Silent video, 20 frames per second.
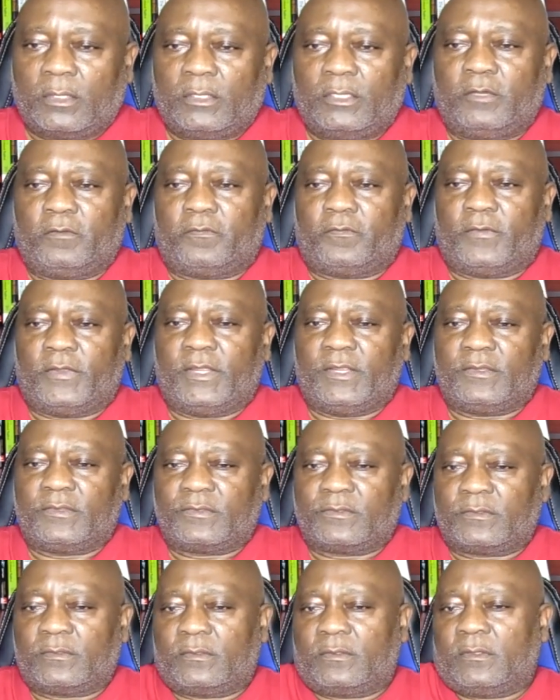
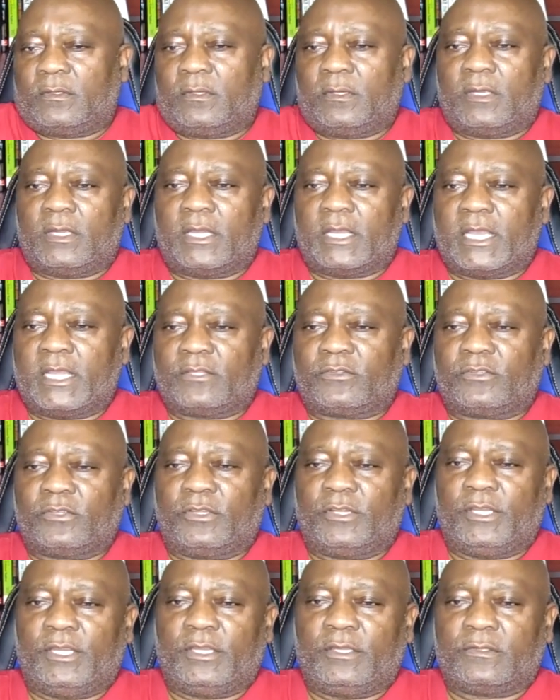Defense
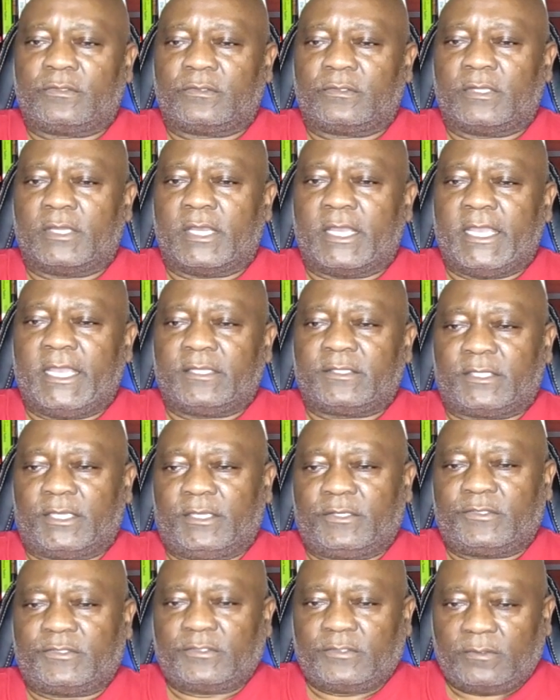attorneys'
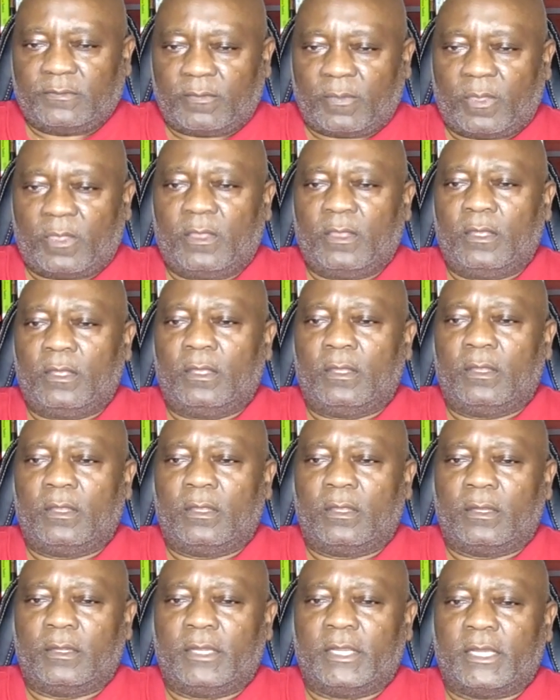ethics.
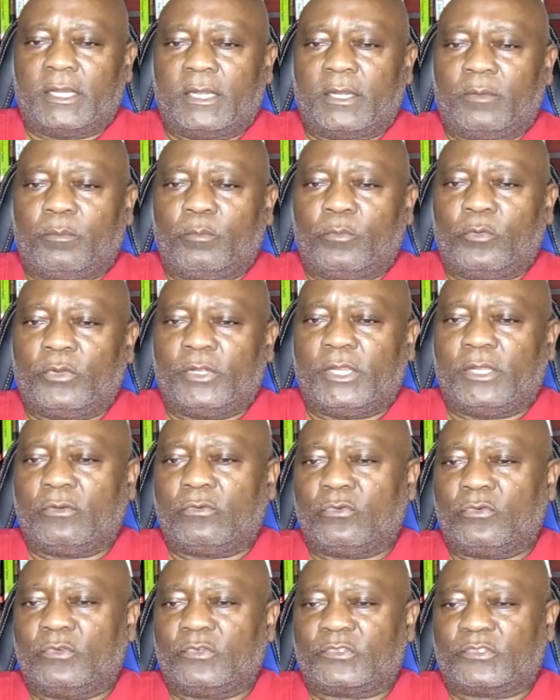There are model
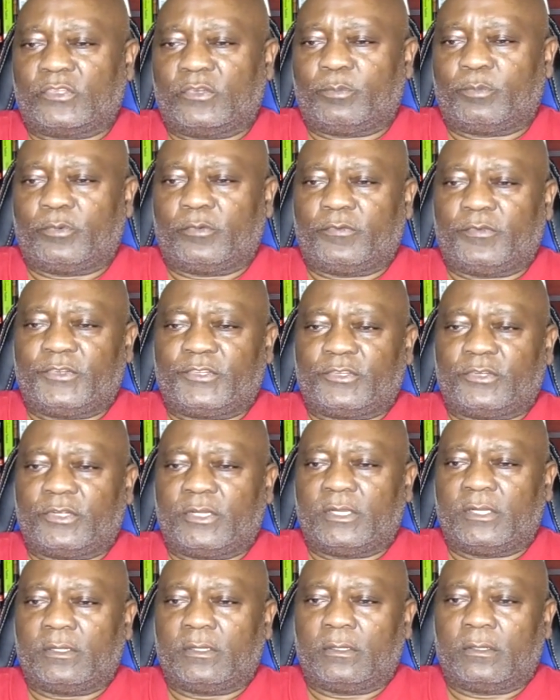rules of
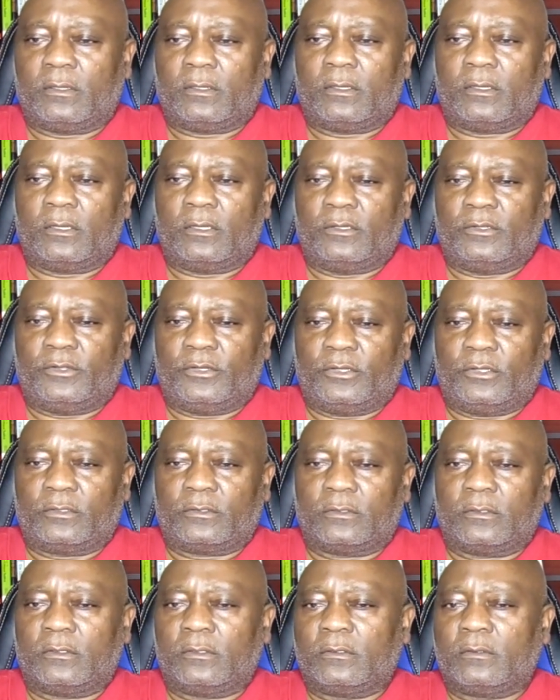professional conduct
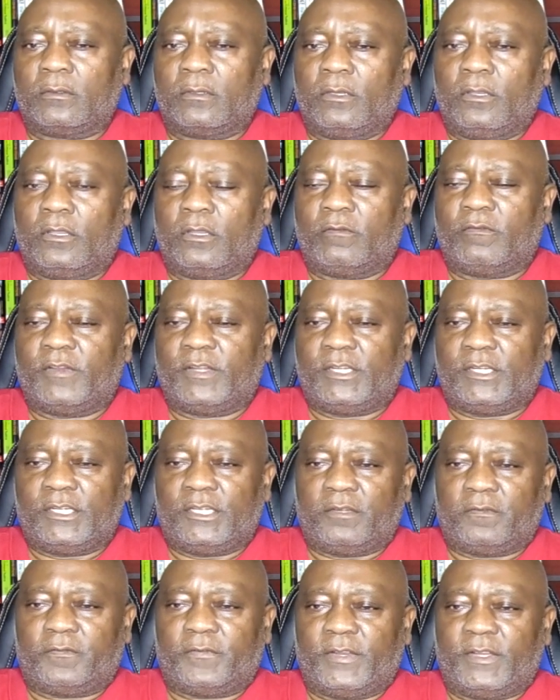governing
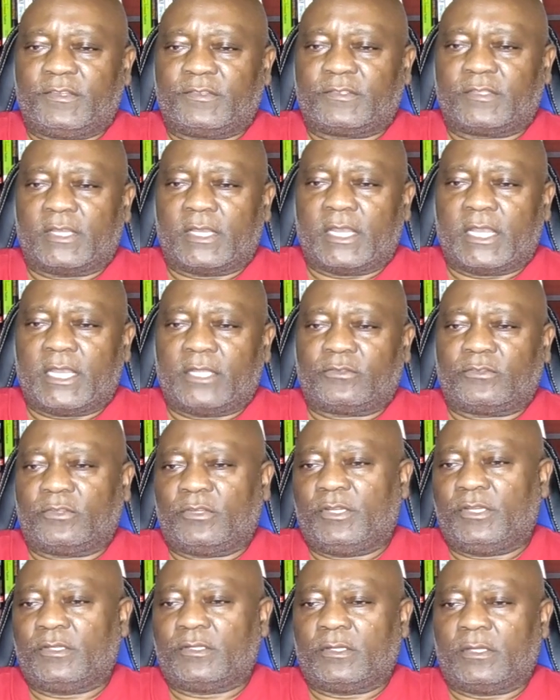defense
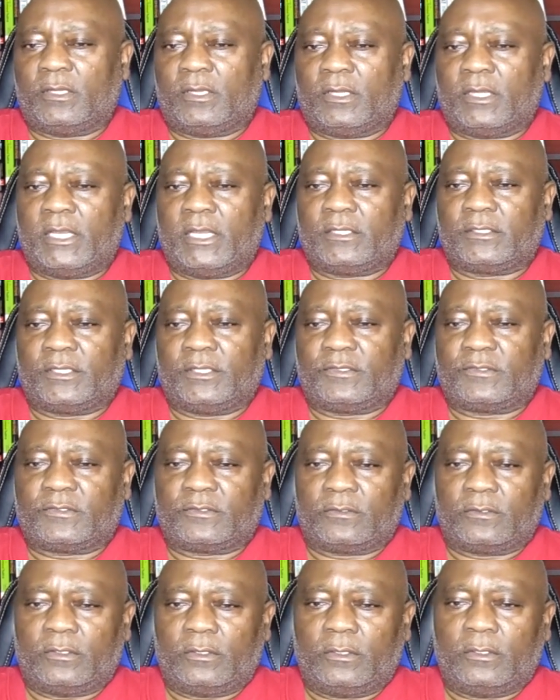attorney
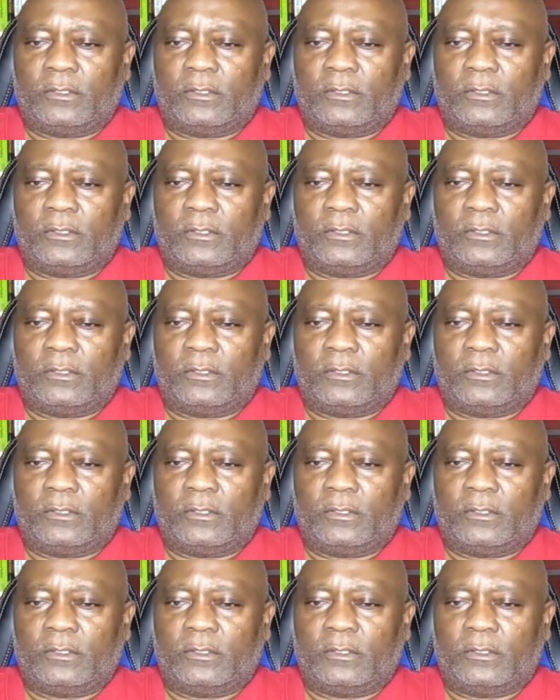ethics,